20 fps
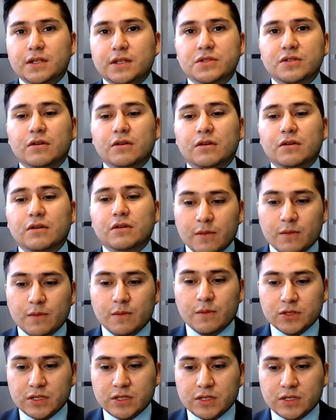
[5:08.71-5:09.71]
So
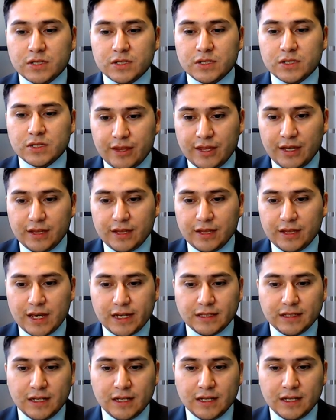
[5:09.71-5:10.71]
most likely, I think
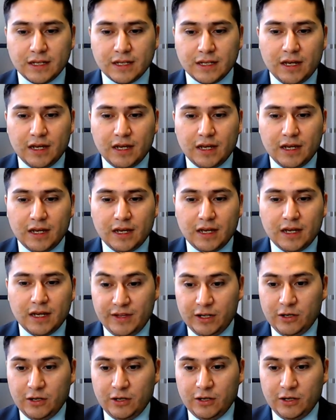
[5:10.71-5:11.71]
that
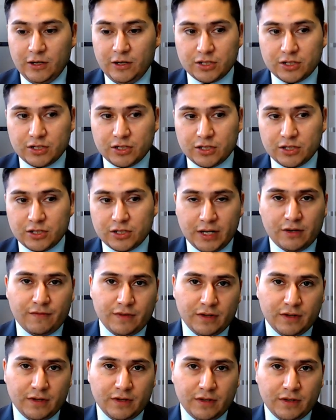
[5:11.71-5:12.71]
the long-term macro
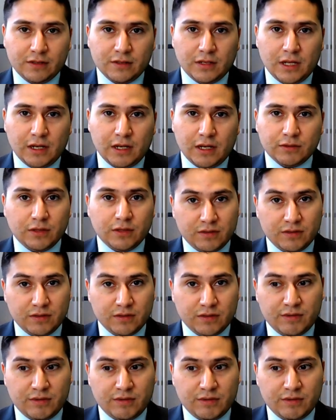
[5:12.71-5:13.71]
fundamental outlook
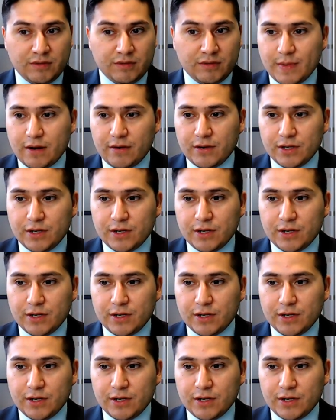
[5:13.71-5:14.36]
remains bearish.